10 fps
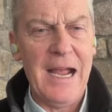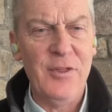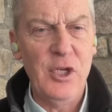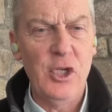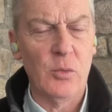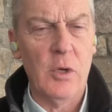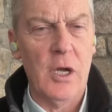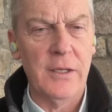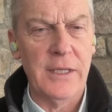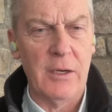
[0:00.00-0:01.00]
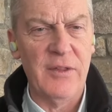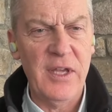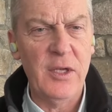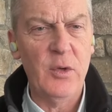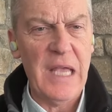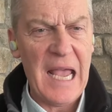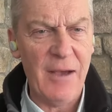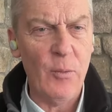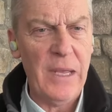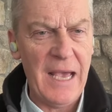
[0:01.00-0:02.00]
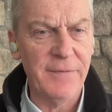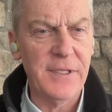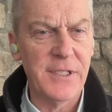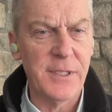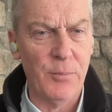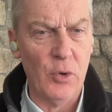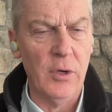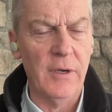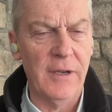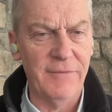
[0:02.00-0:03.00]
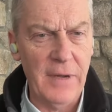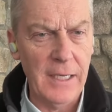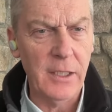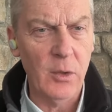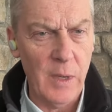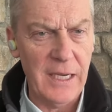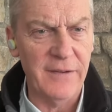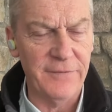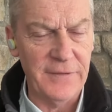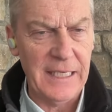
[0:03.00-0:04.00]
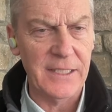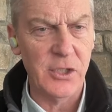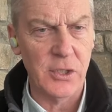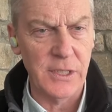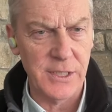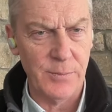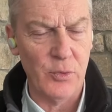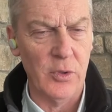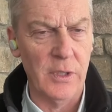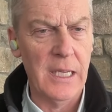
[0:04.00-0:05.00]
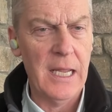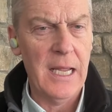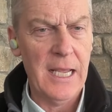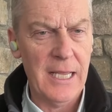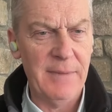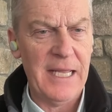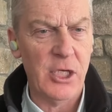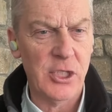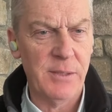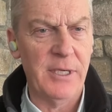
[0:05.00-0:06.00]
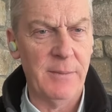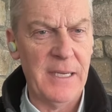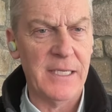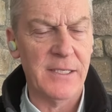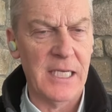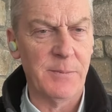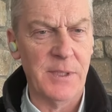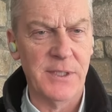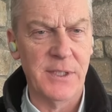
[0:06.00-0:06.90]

I think you're wrong there. I think we have we have to support and find a way to financially support and manage community-based hospitals.